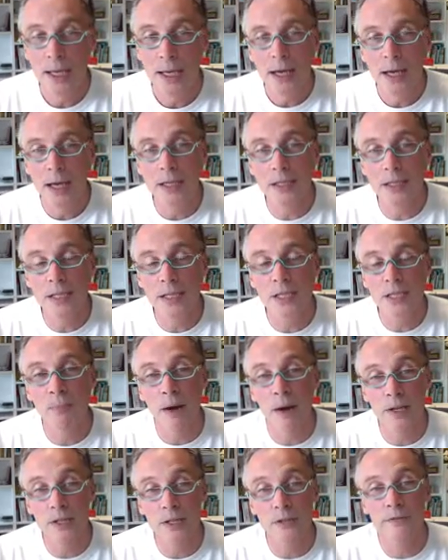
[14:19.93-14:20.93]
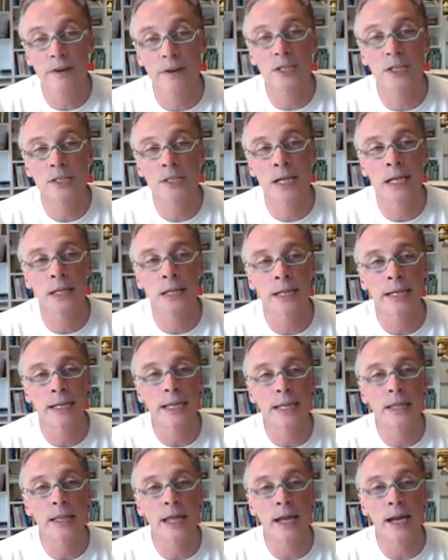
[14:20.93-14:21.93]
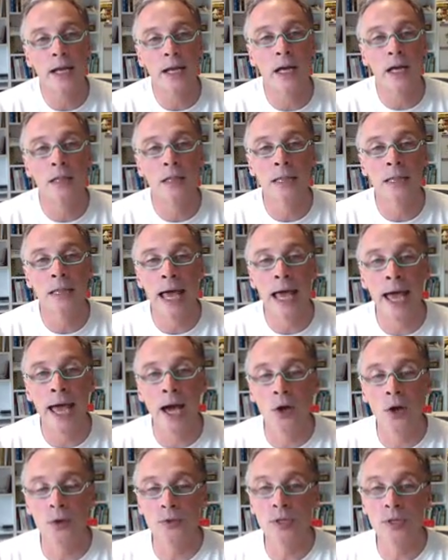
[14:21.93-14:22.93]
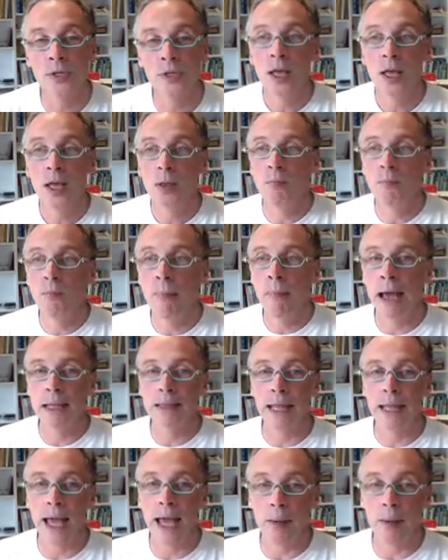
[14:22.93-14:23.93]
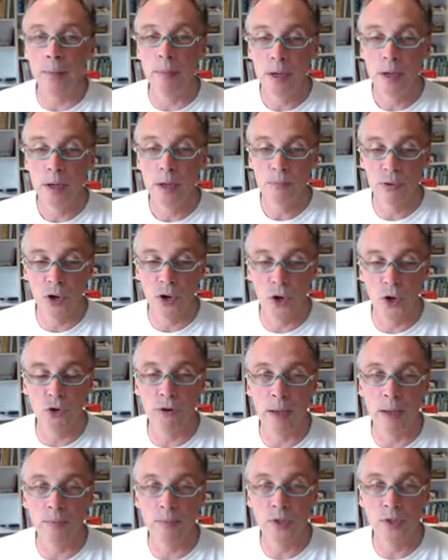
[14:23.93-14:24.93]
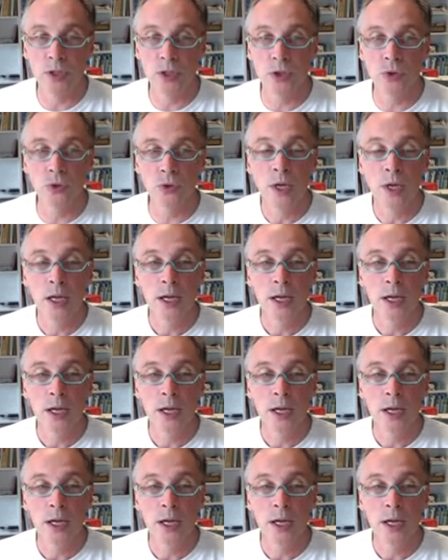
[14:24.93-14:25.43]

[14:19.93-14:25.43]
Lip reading: And this is a bunch of functionality that allows MATLAB programs to